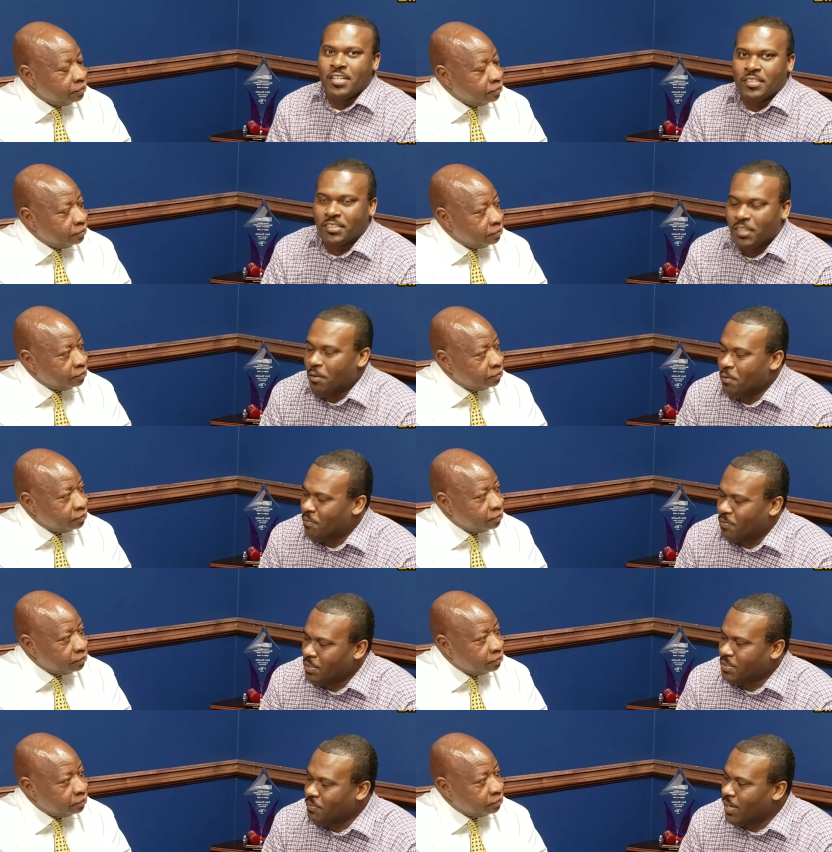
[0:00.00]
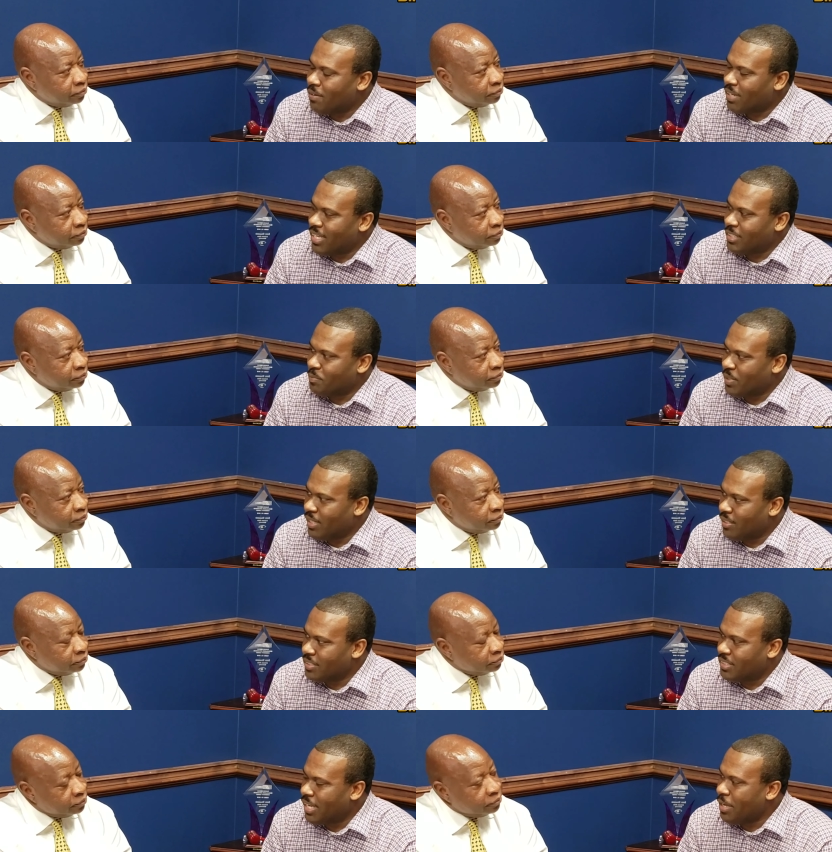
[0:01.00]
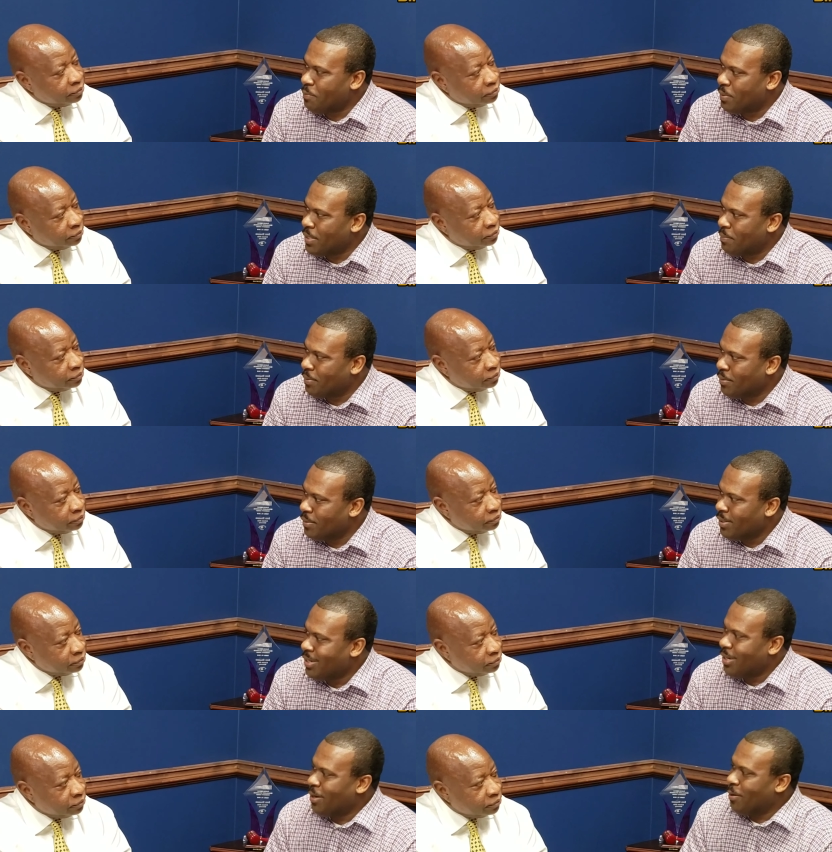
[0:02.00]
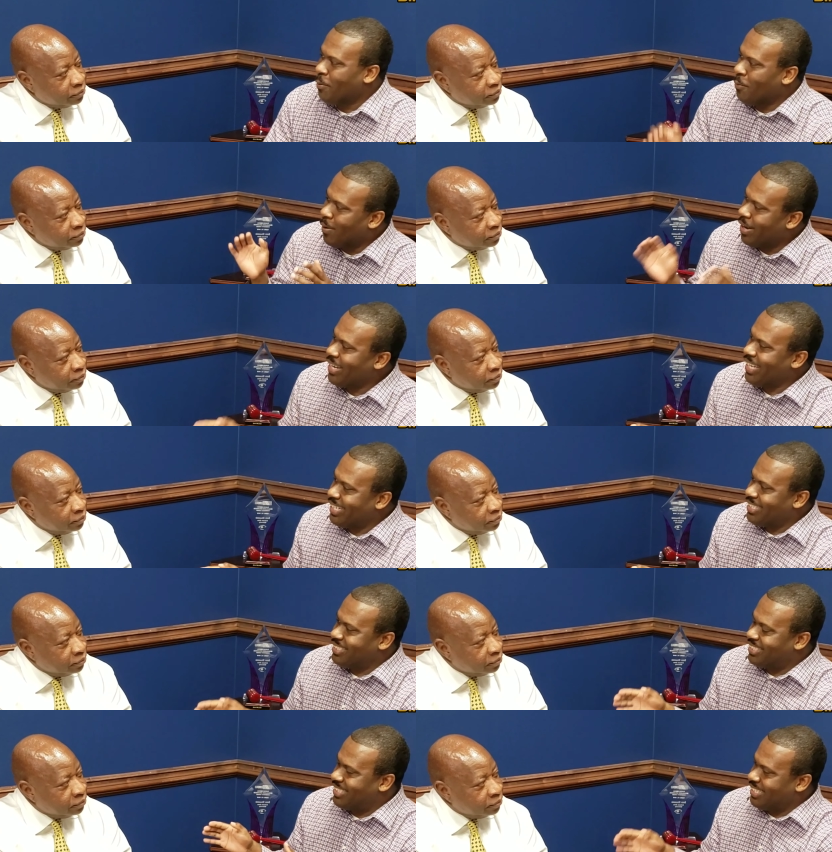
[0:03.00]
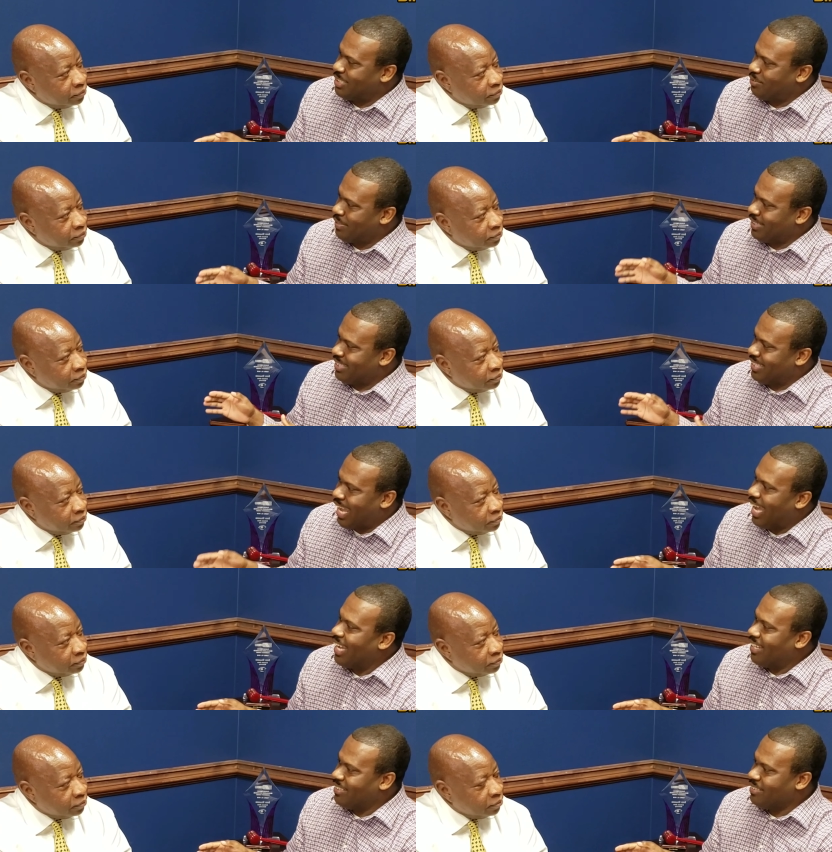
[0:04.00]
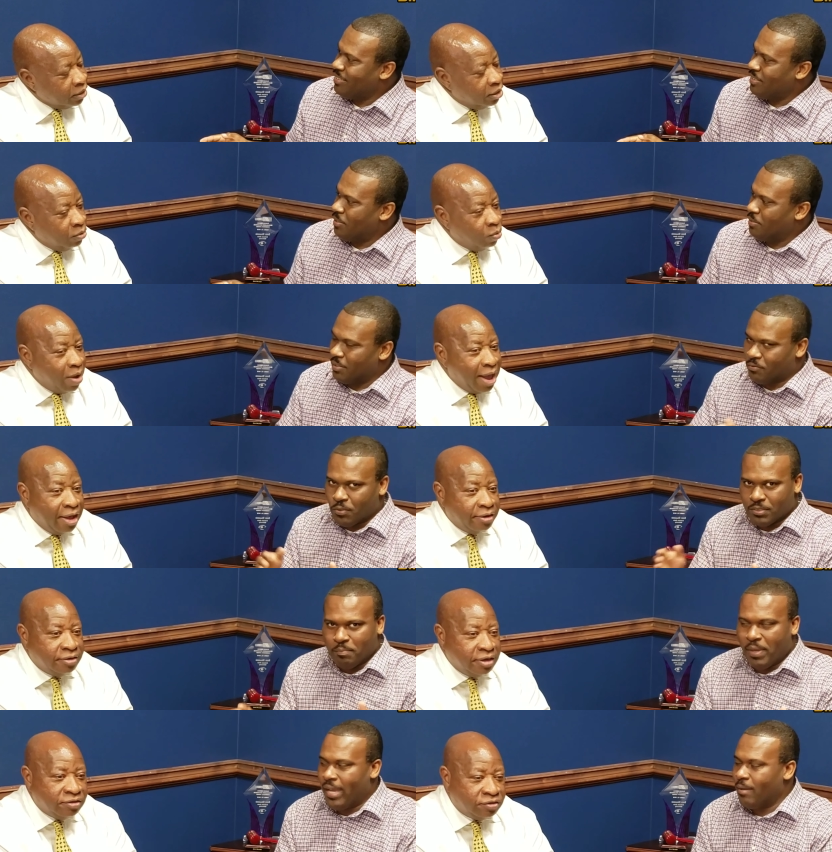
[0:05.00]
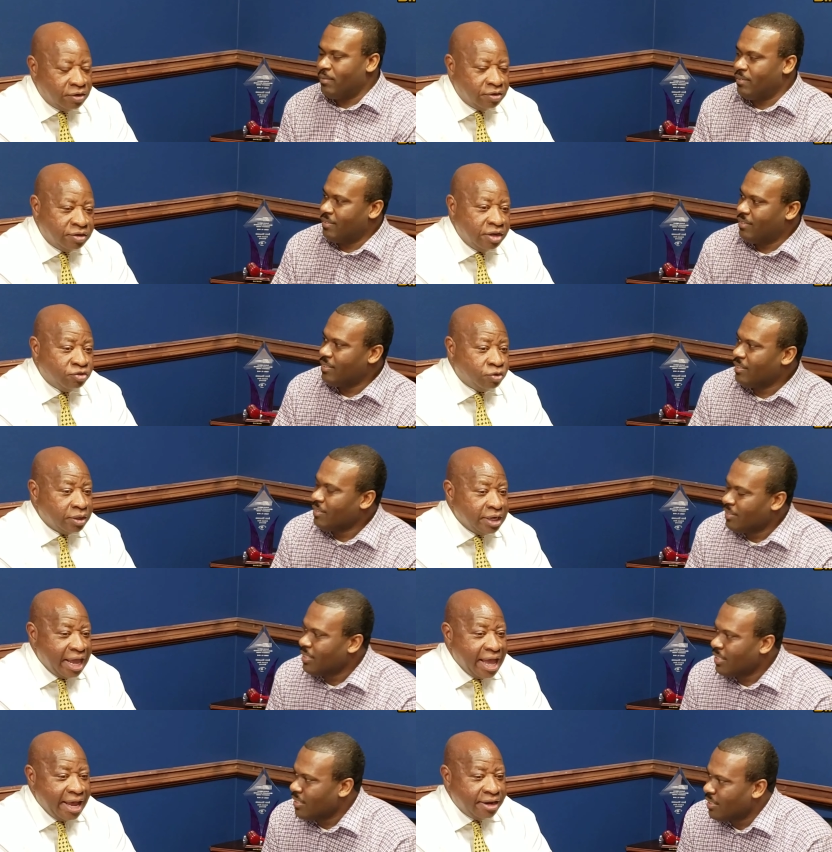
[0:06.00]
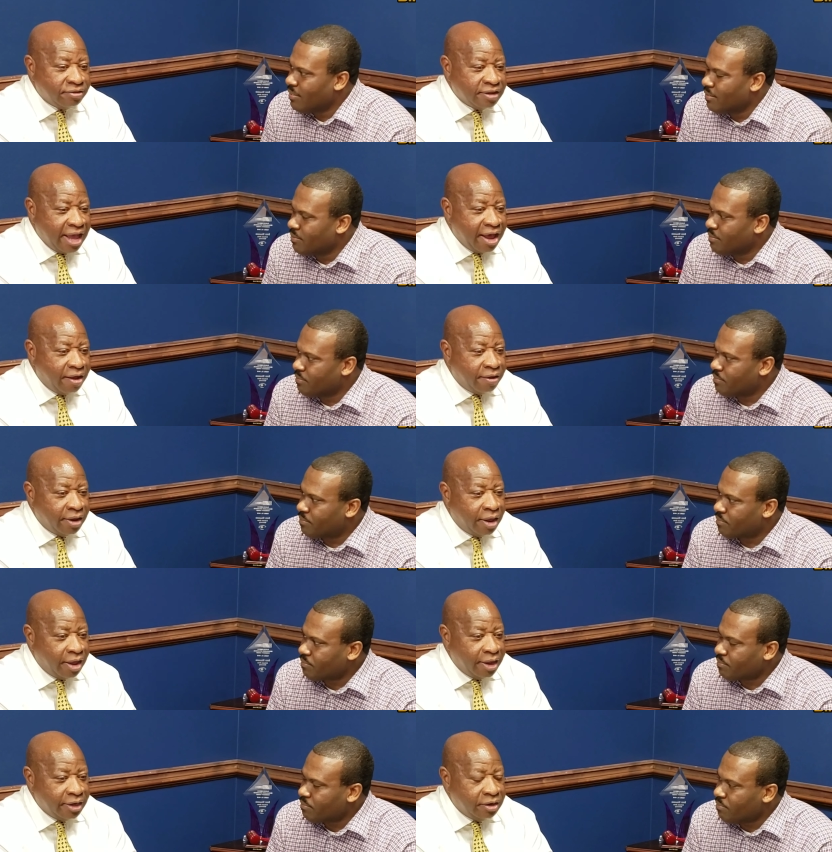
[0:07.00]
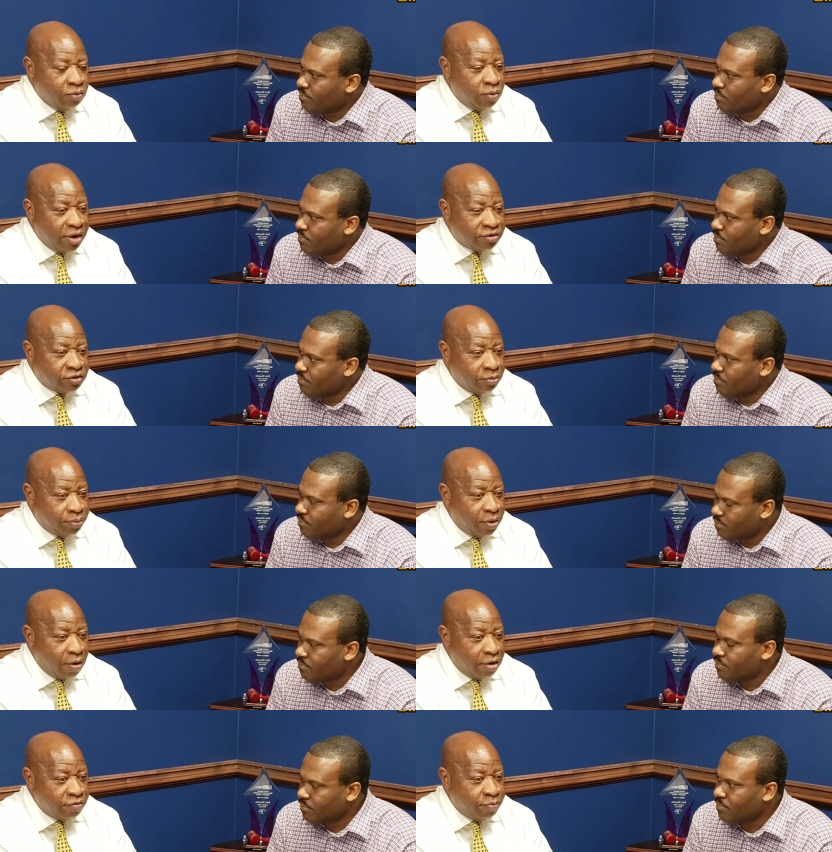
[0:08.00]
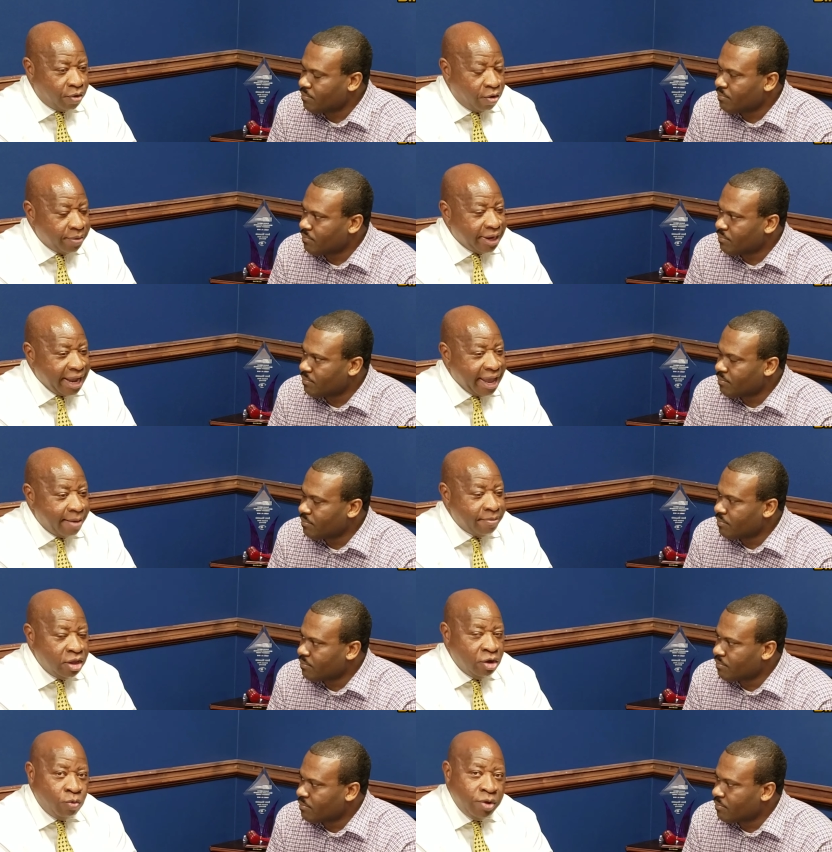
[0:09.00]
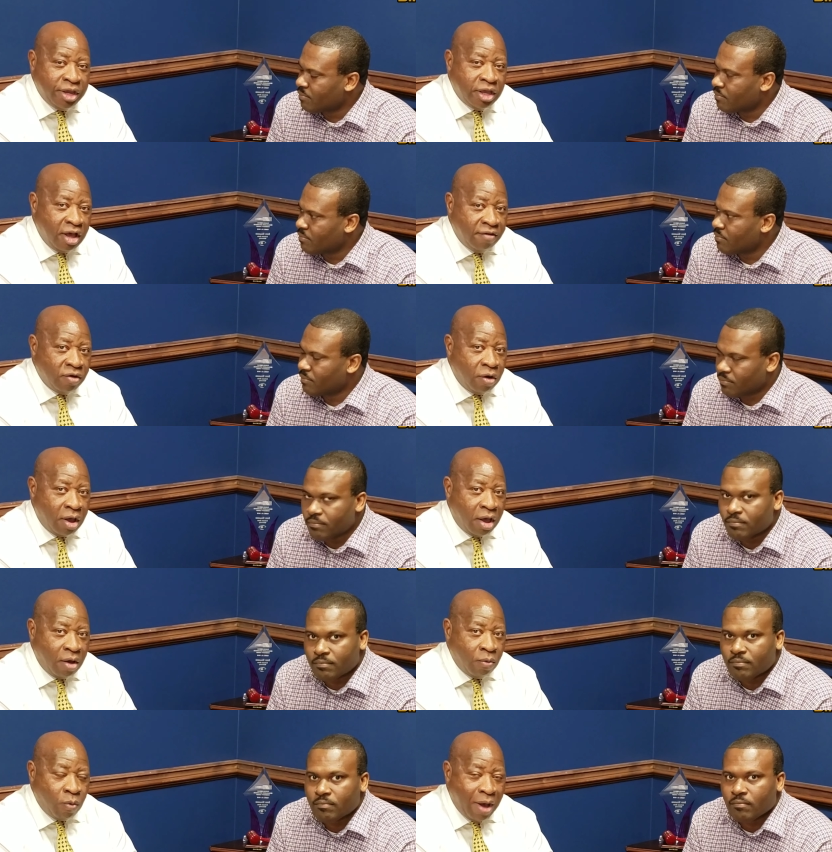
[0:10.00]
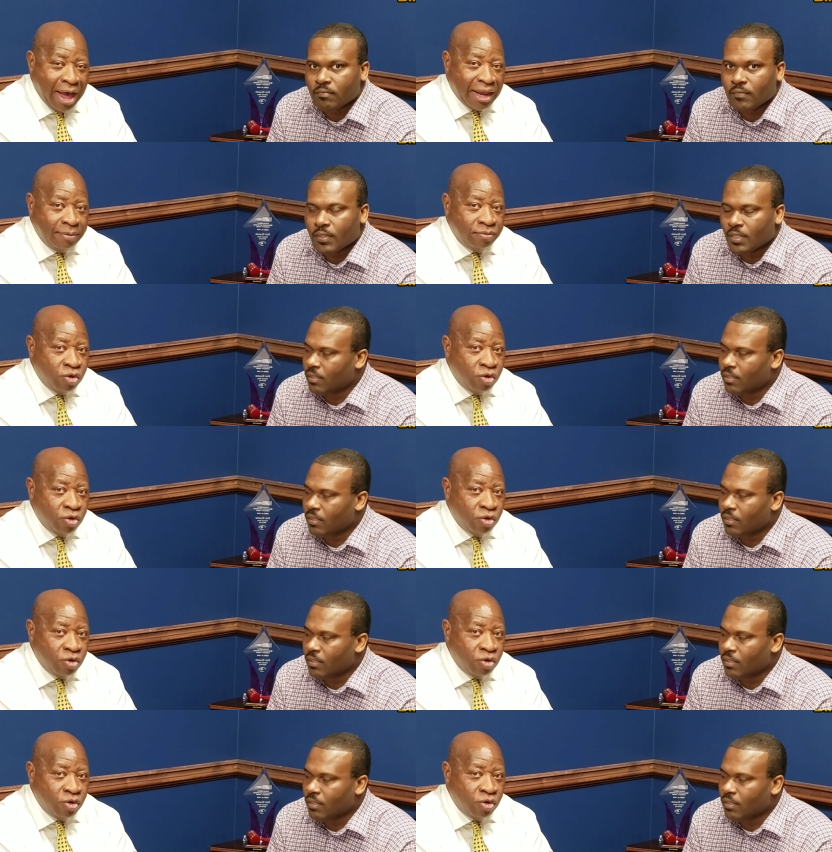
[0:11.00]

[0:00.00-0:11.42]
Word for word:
Speaker 1: So, first of all, Councilman Hilliard, tell people where is District 9? Wow,
Speaker 2: District, District 9 is out uh, in the western part of Birmingham. We cover uh,